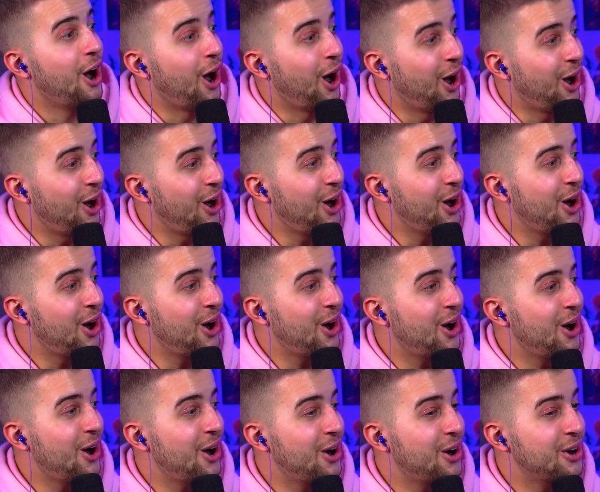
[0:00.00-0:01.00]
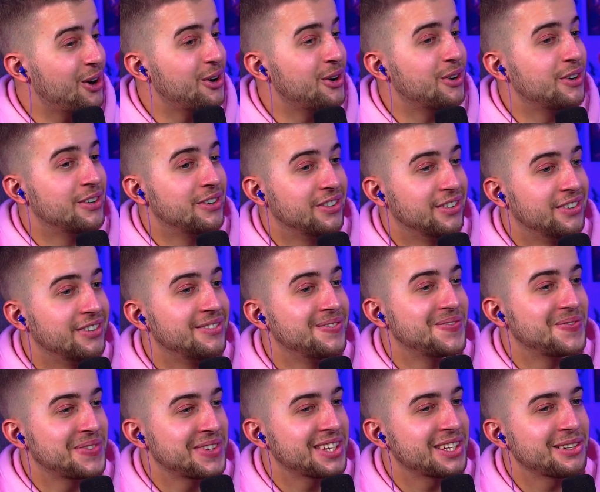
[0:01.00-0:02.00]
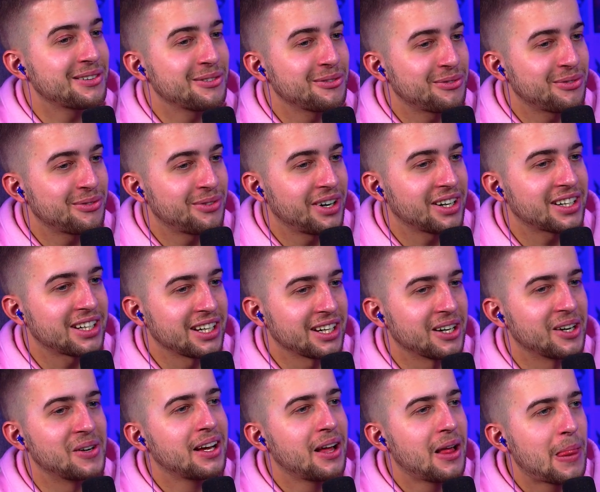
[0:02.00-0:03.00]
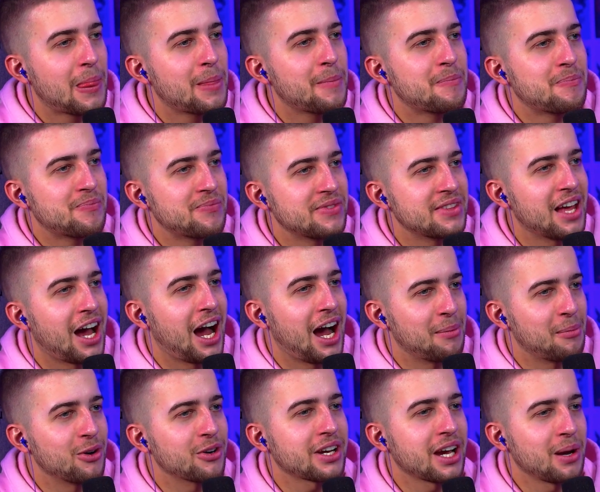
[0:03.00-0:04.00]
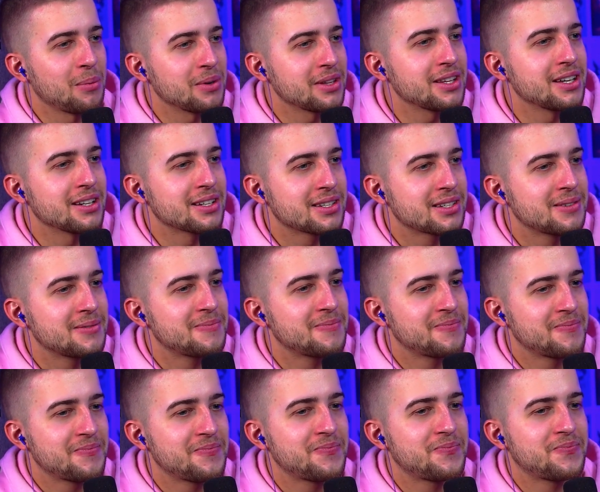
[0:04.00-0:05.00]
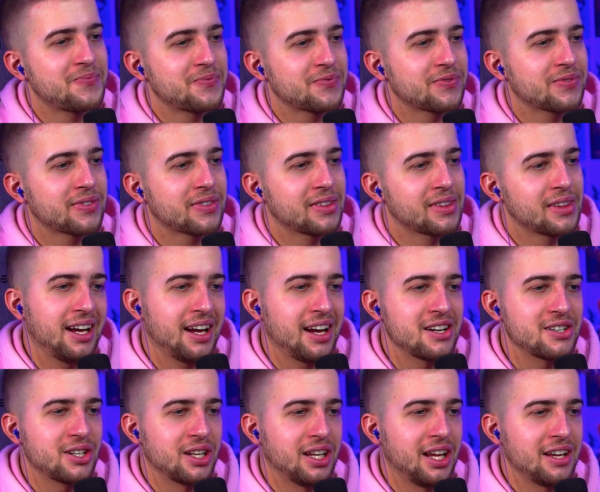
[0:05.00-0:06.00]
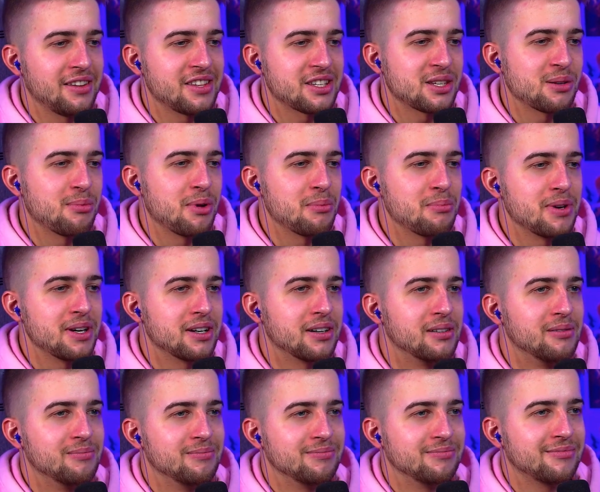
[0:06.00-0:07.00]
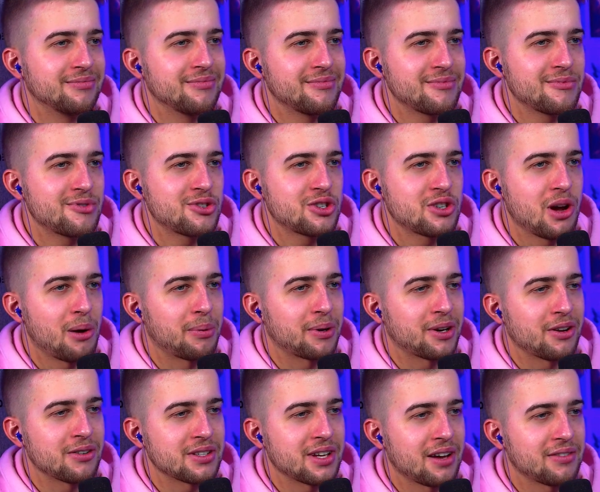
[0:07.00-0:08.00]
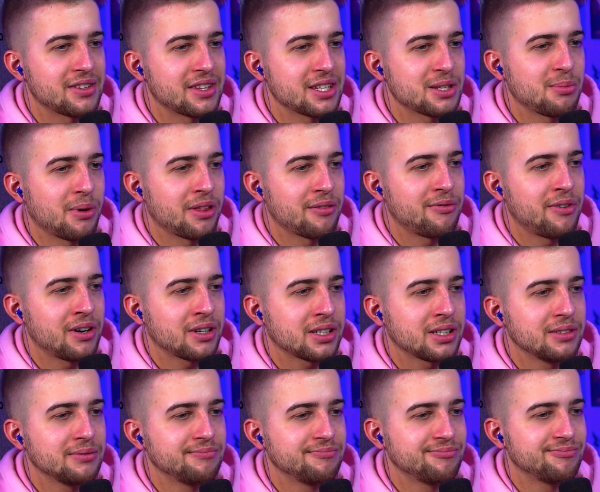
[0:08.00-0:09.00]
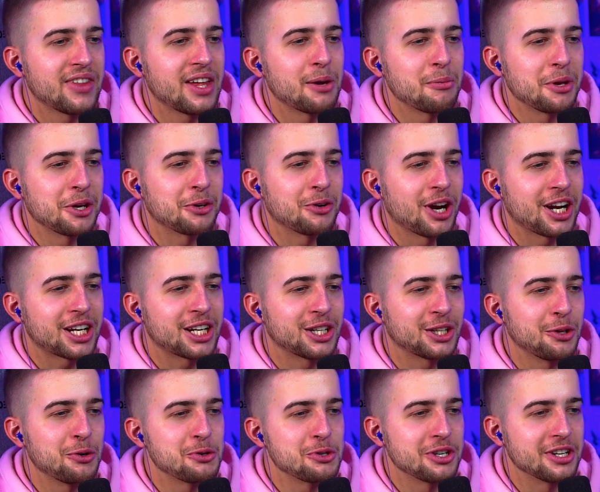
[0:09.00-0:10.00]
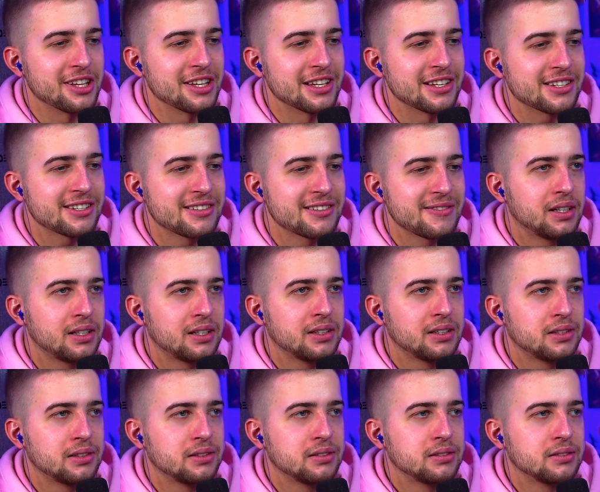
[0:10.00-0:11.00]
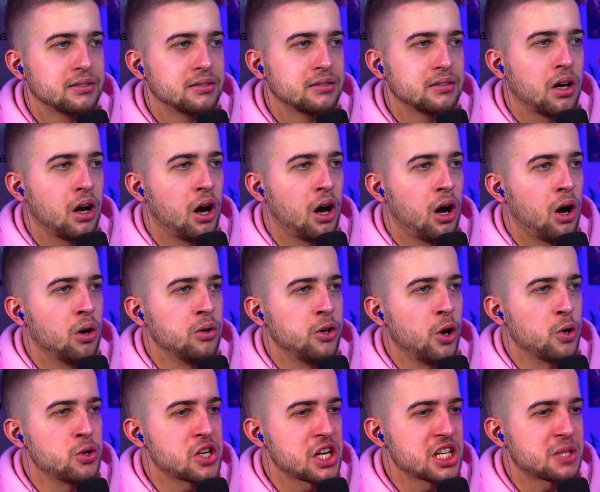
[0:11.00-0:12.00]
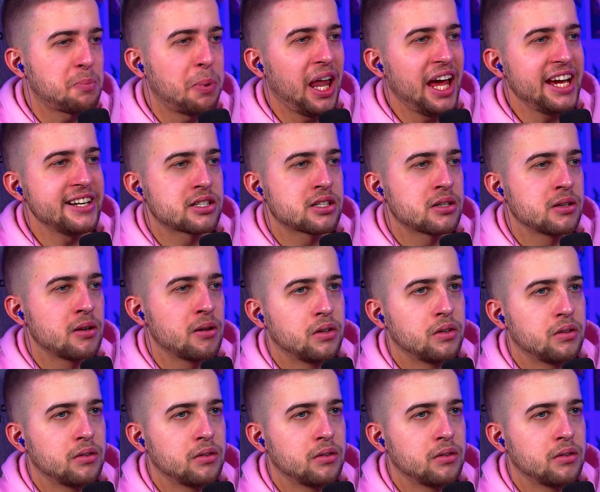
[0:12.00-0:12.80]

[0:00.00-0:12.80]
Oh. Fuck yeah. Nah, I'm okay with this. I actually like this a bit better. Chopper goes after this motherfucker. That'd be a great conclusion to this. Oh no, she has plates!